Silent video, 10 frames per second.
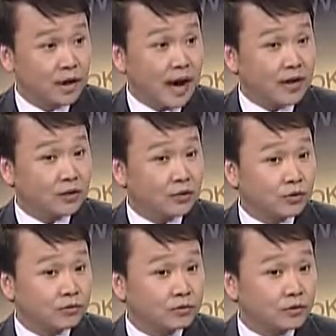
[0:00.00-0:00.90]
and
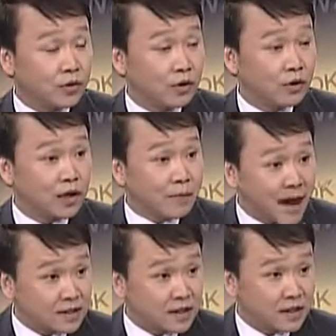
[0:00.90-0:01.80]
your
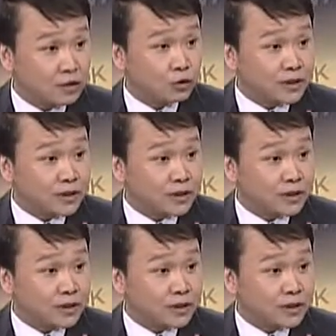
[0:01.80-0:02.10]
capacity to